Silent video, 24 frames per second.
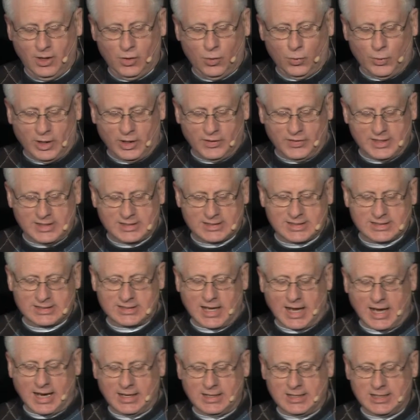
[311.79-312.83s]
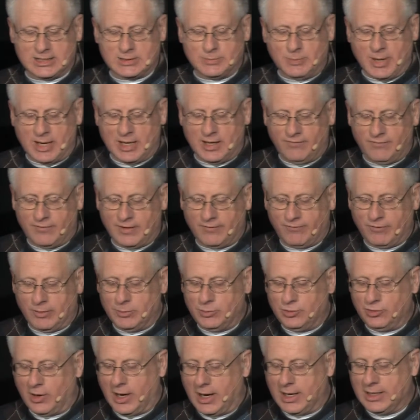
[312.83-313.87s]
Wealthy societies benefit
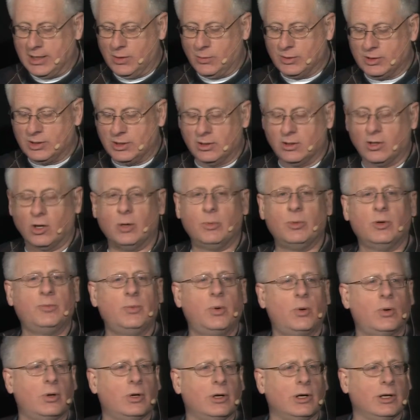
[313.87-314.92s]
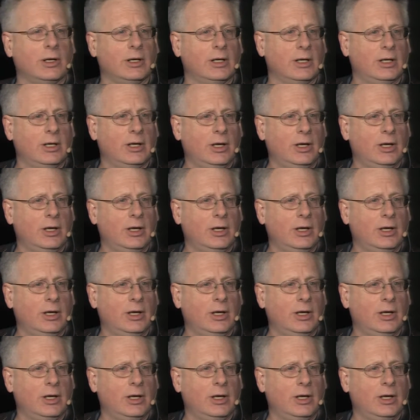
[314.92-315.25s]
from trading with the global poor.